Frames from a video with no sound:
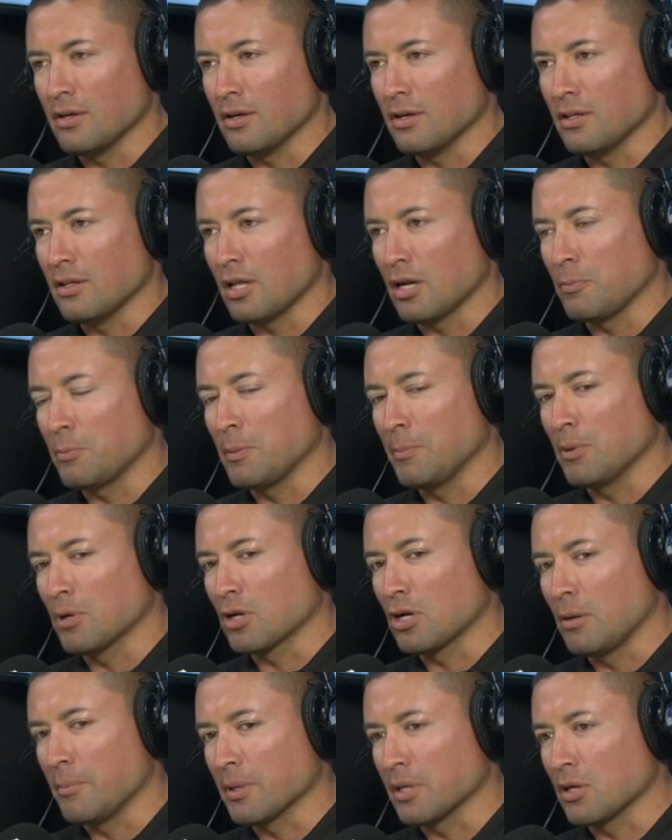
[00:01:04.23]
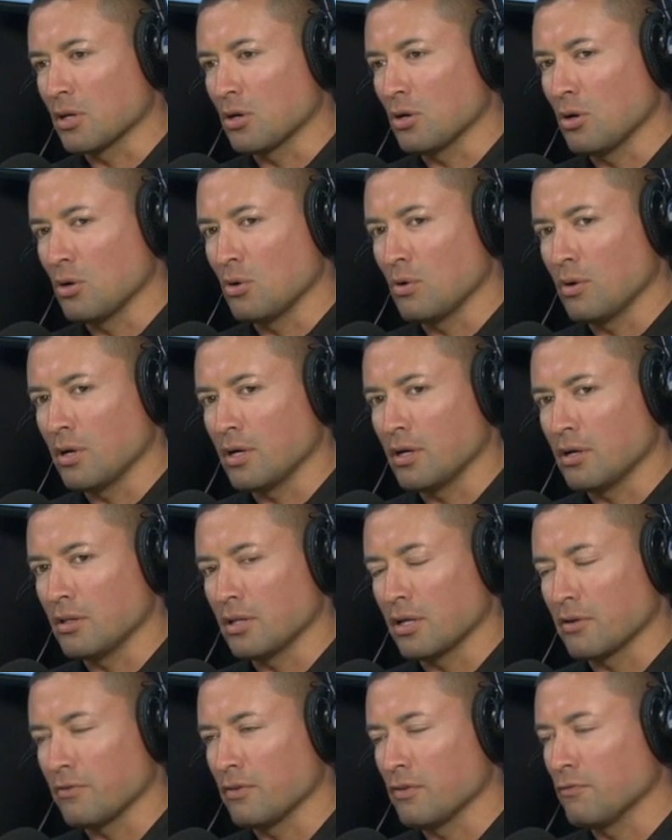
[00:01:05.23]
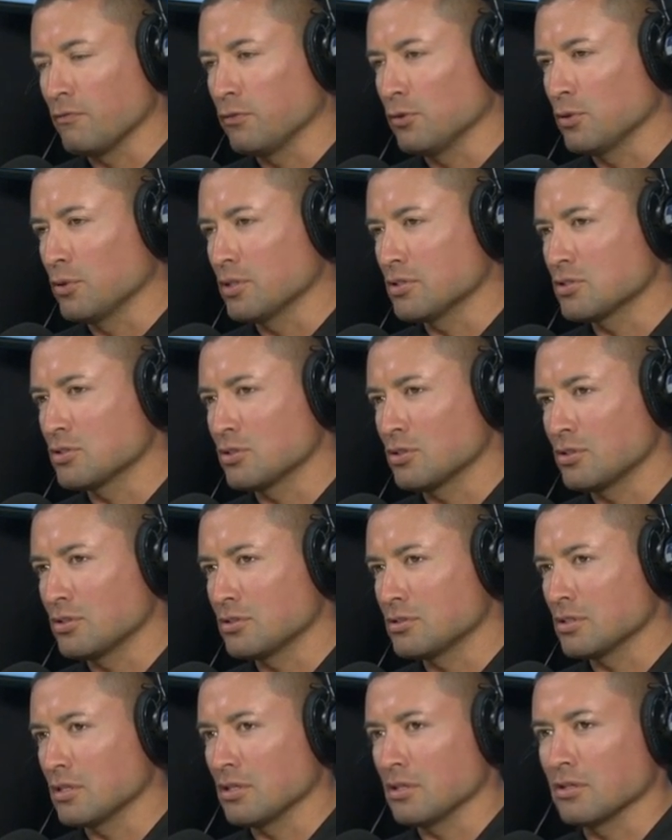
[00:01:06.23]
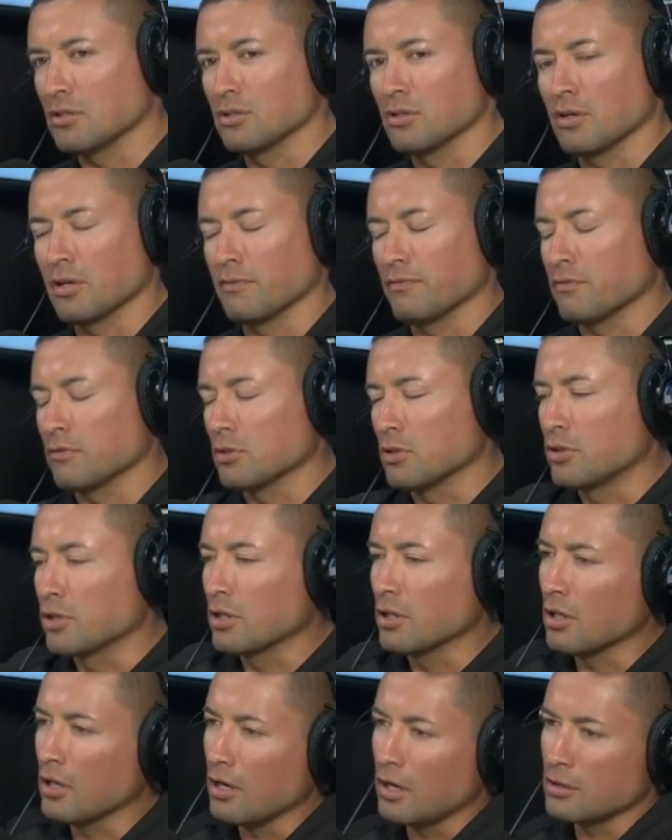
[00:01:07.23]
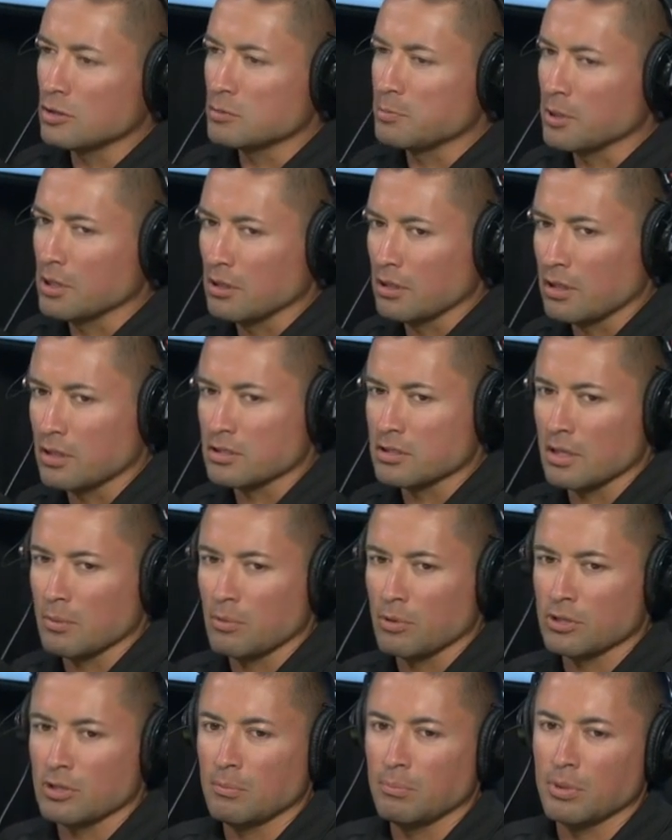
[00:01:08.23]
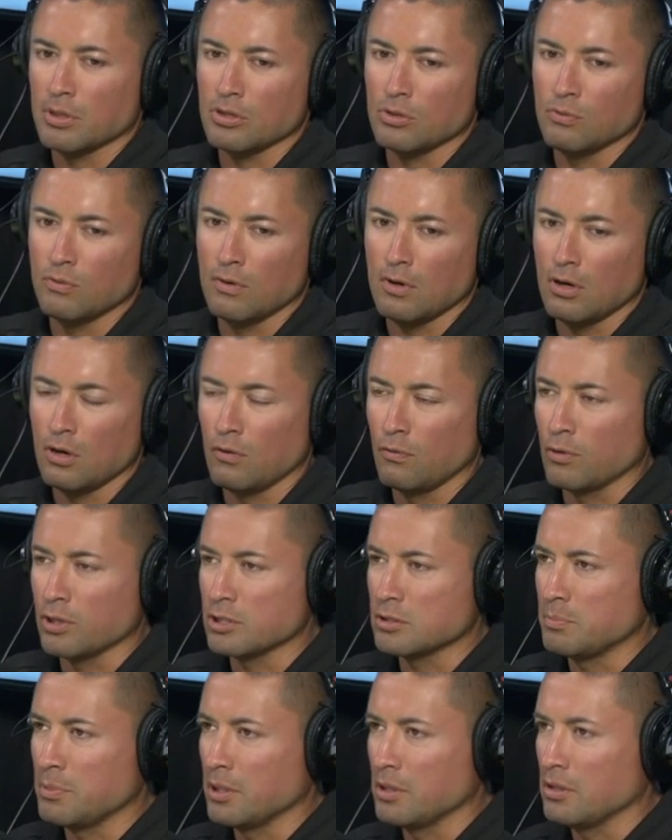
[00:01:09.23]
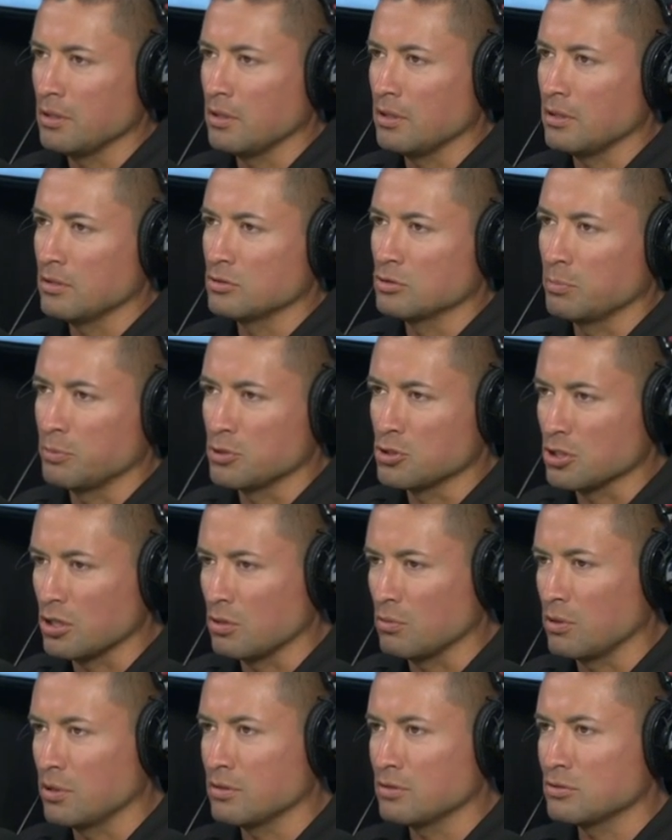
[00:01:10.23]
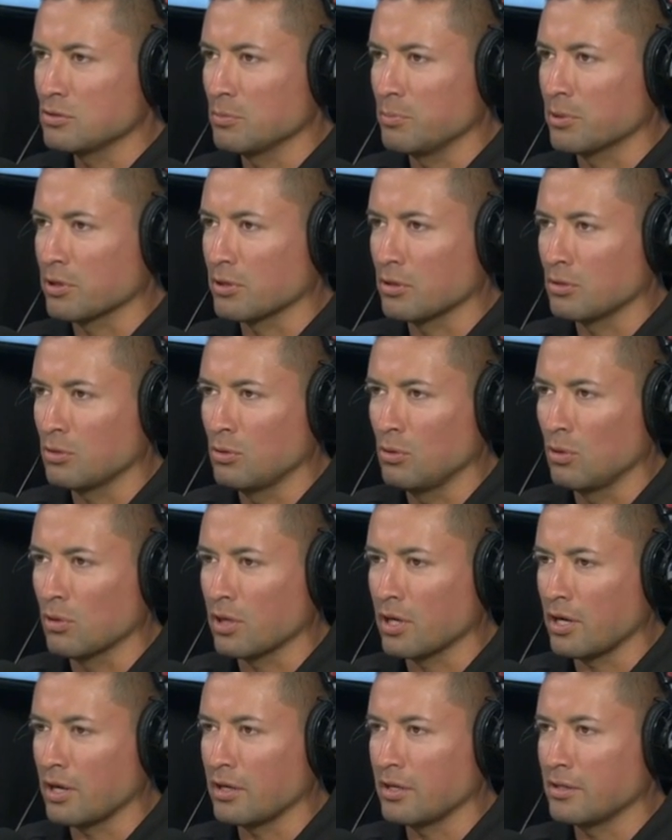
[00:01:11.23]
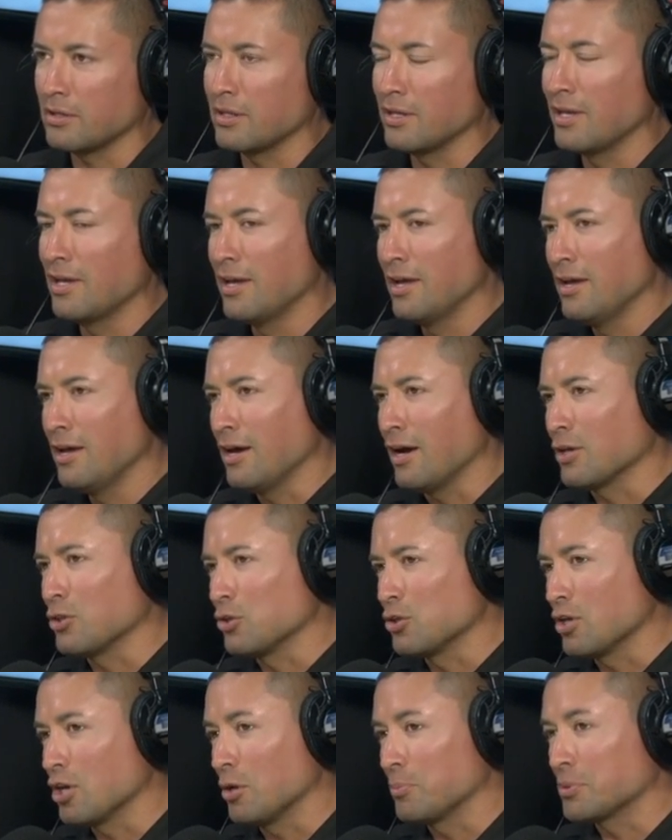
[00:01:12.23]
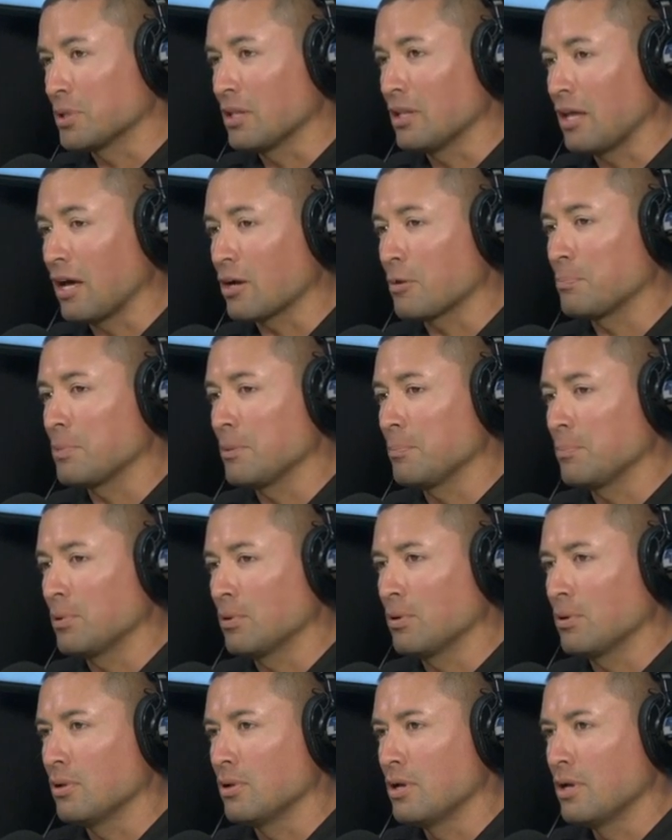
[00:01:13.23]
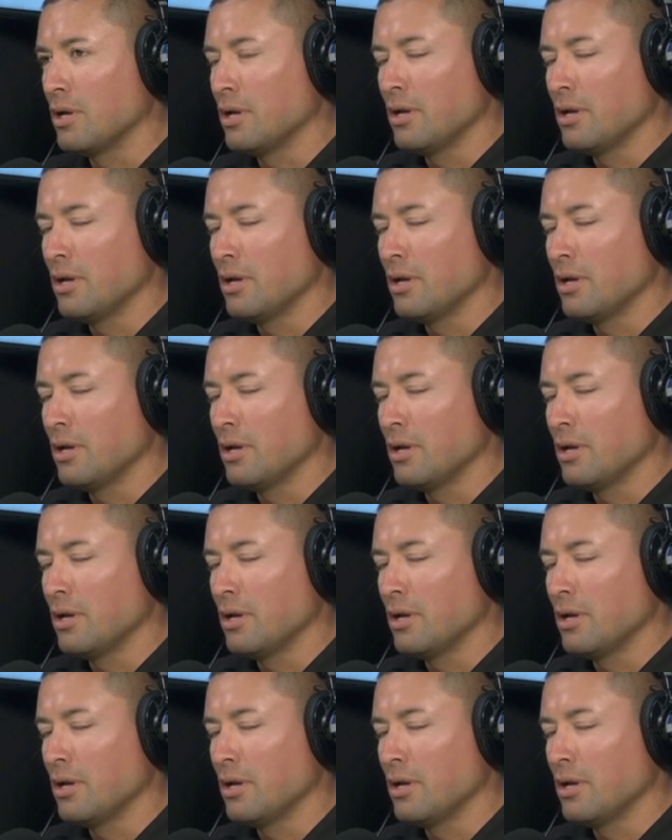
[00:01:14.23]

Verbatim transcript: uh, a lot of people come and go, uh, a lot of influencers. Uh, you know, I've learned a lot, spent a lot of time with them, but you've always been a uh, super genuine, super cool guy, and I know you helped a lot of people